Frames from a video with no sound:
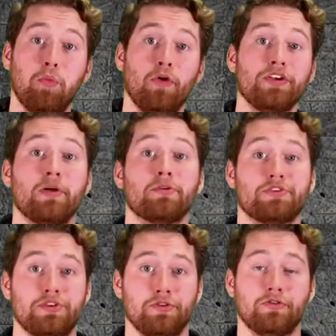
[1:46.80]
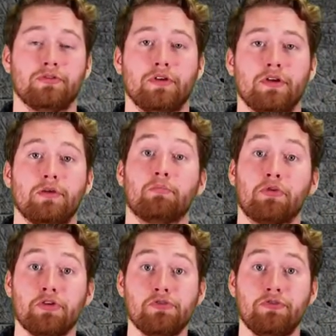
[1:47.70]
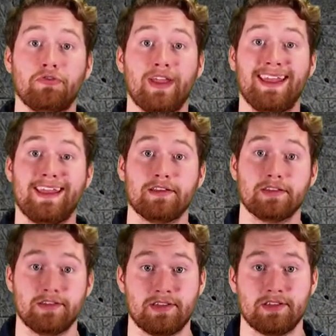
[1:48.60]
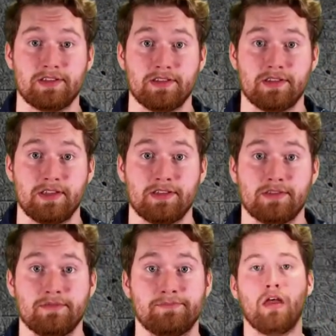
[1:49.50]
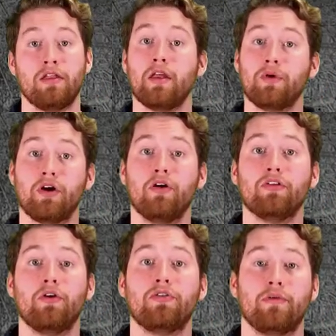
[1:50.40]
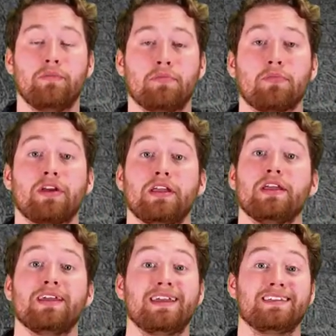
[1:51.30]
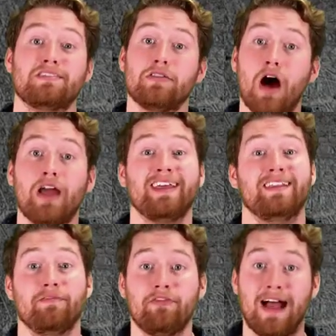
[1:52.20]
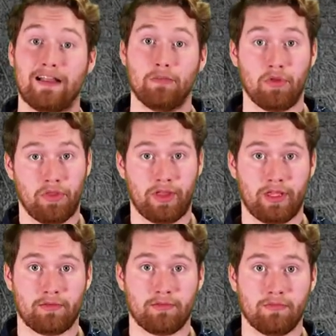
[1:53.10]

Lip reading: Point number 2. Proof and inconsistencies. Now, we all know that memory is not an infallible thing.